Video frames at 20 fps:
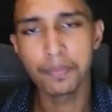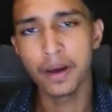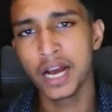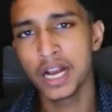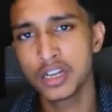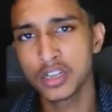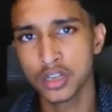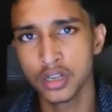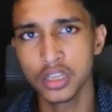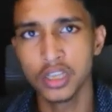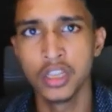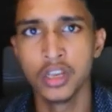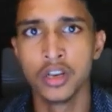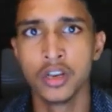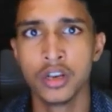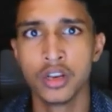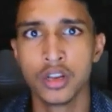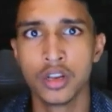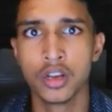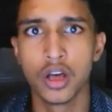pattern
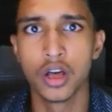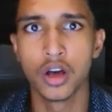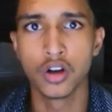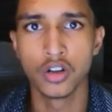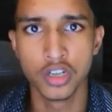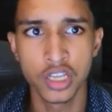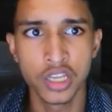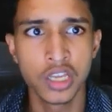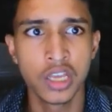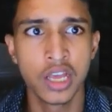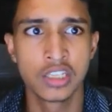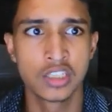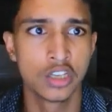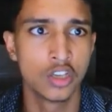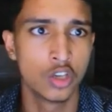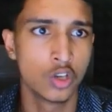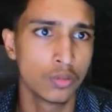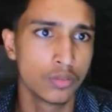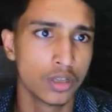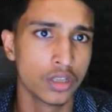in our day as a
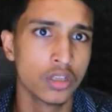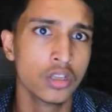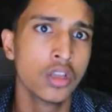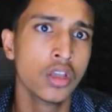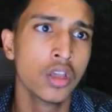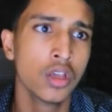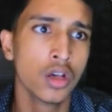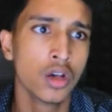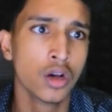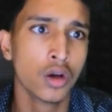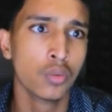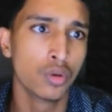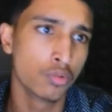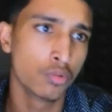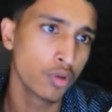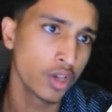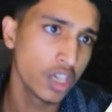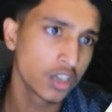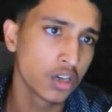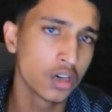human. We
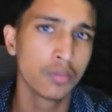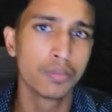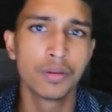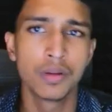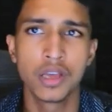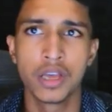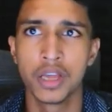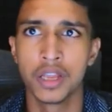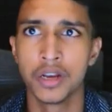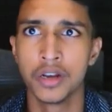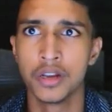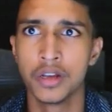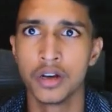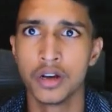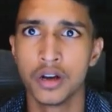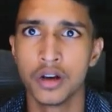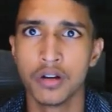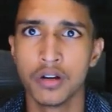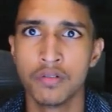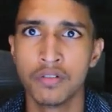wake up and
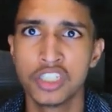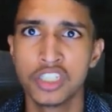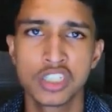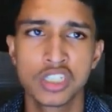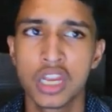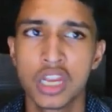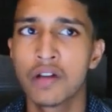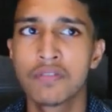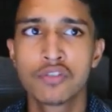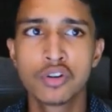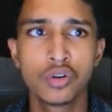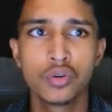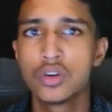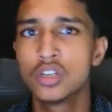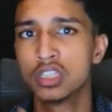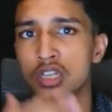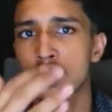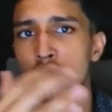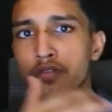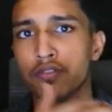we just have to do
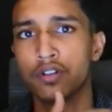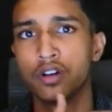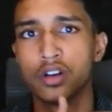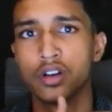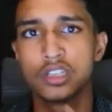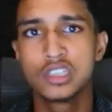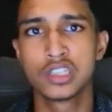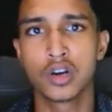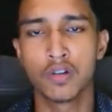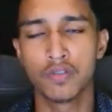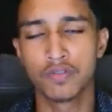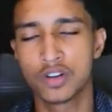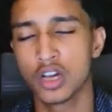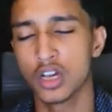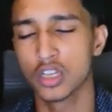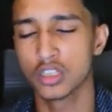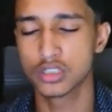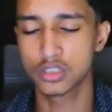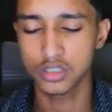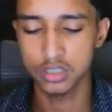a set of
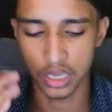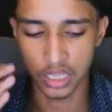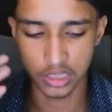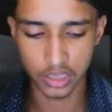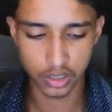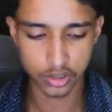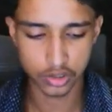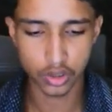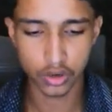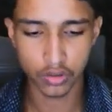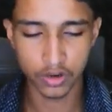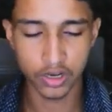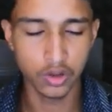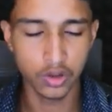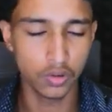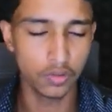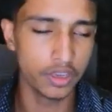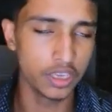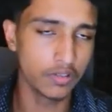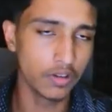tasks, and that's all we
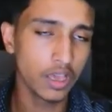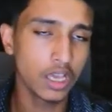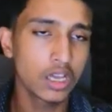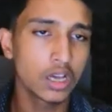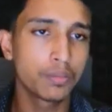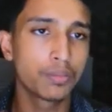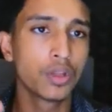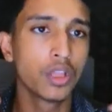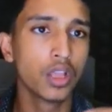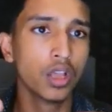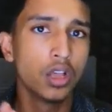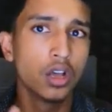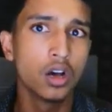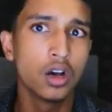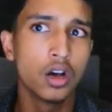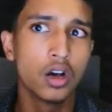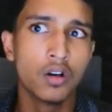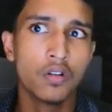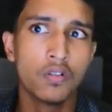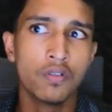do. We wake up,
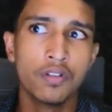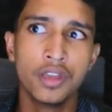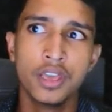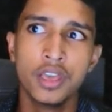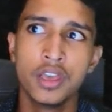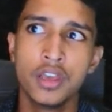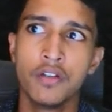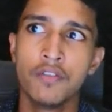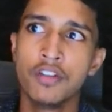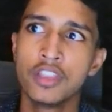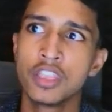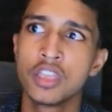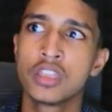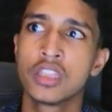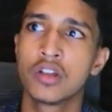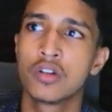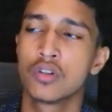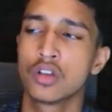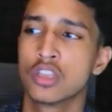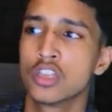we think
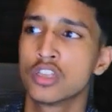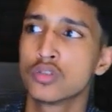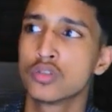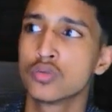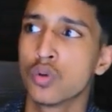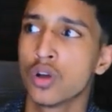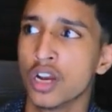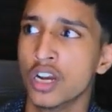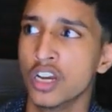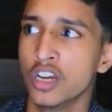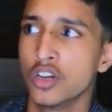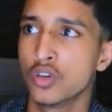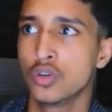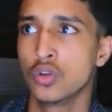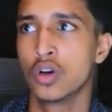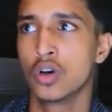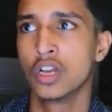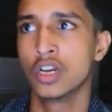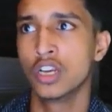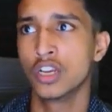that, okay, this is what I need to
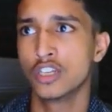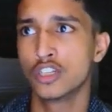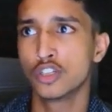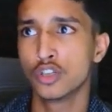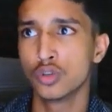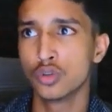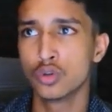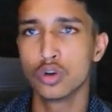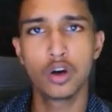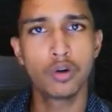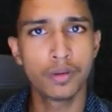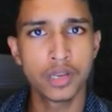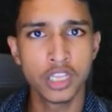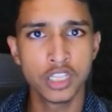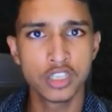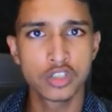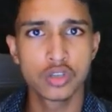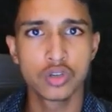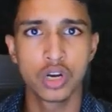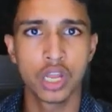do. I need to open
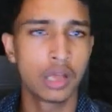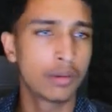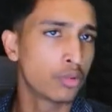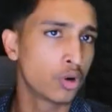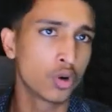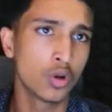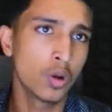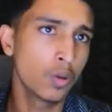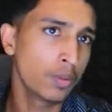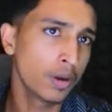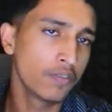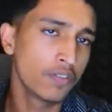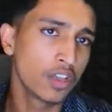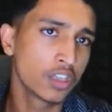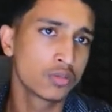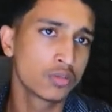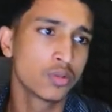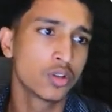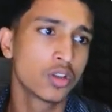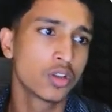Instagram or open
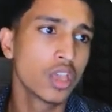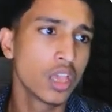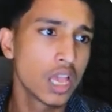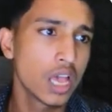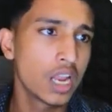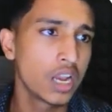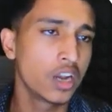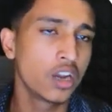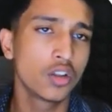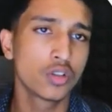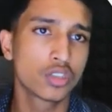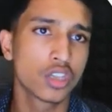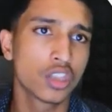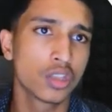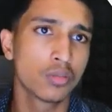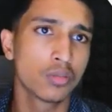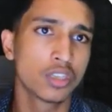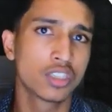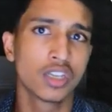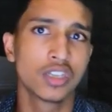Facebook, and I need to send
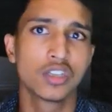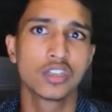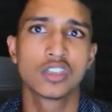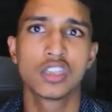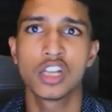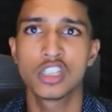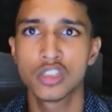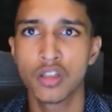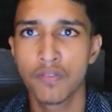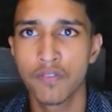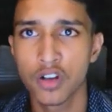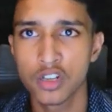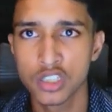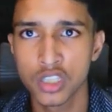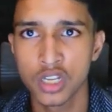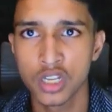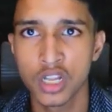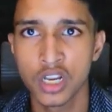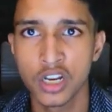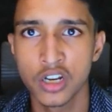the messages. That's the
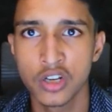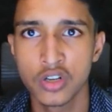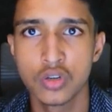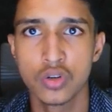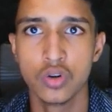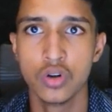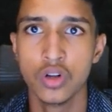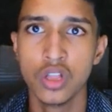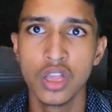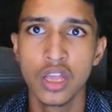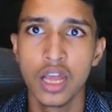first thing I need to do,